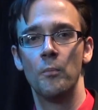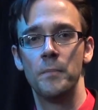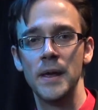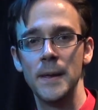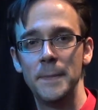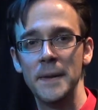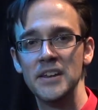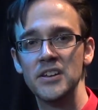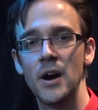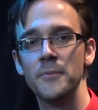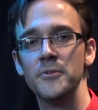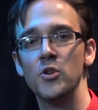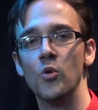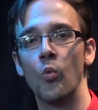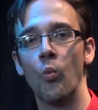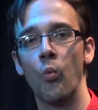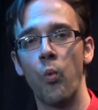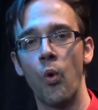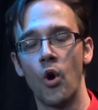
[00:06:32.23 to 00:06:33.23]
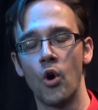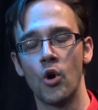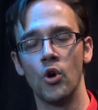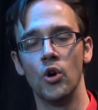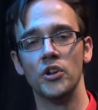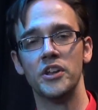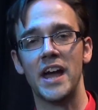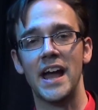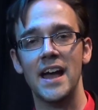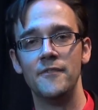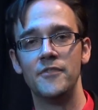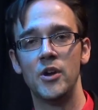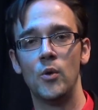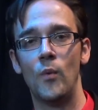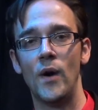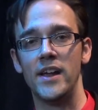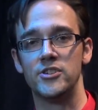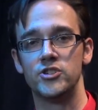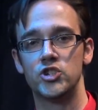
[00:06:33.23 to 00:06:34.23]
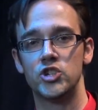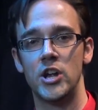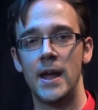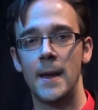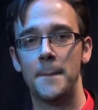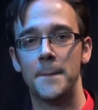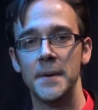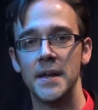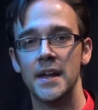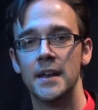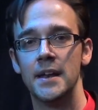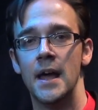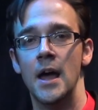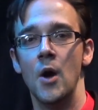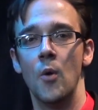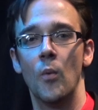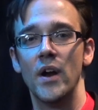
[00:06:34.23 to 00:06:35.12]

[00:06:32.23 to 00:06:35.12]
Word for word: PPW World Heavyweight Champion